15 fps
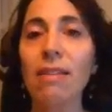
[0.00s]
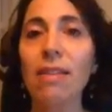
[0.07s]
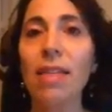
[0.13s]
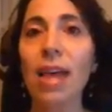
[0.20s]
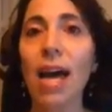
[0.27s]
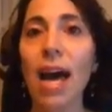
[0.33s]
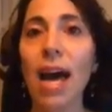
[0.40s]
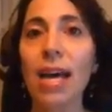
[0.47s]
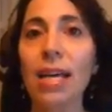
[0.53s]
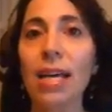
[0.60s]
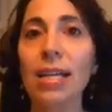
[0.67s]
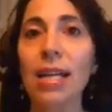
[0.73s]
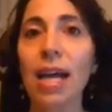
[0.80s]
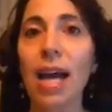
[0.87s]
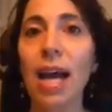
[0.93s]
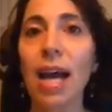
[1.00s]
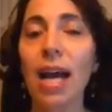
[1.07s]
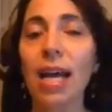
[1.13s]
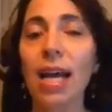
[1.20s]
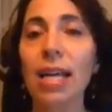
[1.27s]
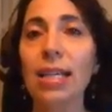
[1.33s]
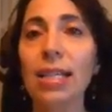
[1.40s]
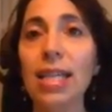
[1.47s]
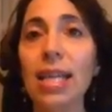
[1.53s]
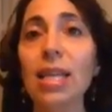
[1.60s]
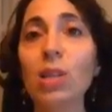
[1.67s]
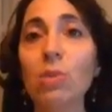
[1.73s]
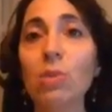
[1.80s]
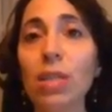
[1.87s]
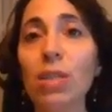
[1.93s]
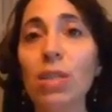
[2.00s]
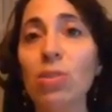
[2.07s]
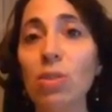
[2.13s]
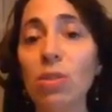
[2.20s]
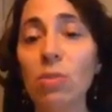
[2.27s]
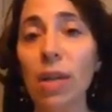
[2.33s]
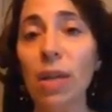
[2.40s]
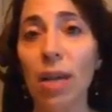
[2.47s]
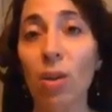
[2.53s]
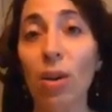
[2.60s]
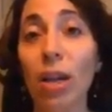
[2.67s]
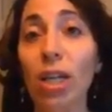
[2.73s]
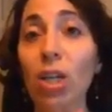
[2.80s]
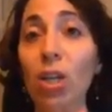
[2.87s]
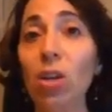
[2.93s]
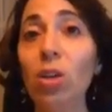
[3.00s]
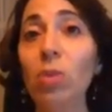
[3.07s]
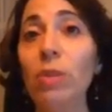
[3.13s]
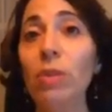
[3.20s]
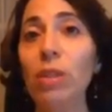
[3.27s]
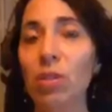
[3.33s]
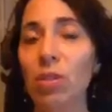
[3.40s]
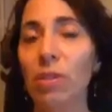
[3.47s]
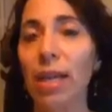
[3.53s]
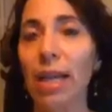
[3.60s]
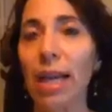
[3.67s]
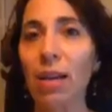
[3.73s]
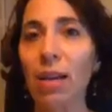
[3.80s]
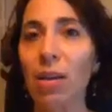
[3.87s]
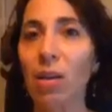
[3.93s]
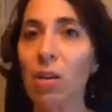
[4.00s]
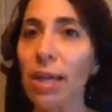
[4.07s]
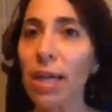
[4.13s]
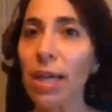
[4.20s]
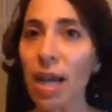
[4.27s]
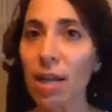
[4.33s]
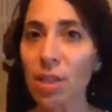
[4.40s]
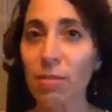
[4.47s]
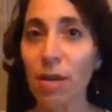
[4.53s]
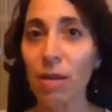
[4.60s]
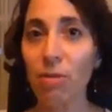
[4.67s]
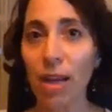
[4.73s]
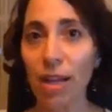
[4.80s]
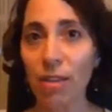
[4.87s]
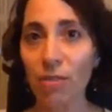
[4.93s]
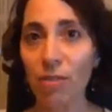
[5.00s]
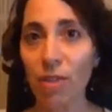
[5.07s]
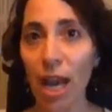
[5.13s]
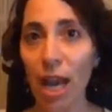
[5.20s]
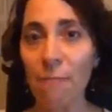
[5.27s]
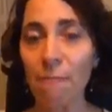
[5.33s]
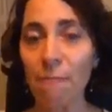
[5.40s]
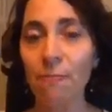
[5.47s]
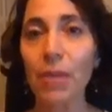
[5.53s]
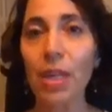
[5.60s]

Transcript: that I need to be doing, or I could be doing, and oh my gosh, am I ready for that?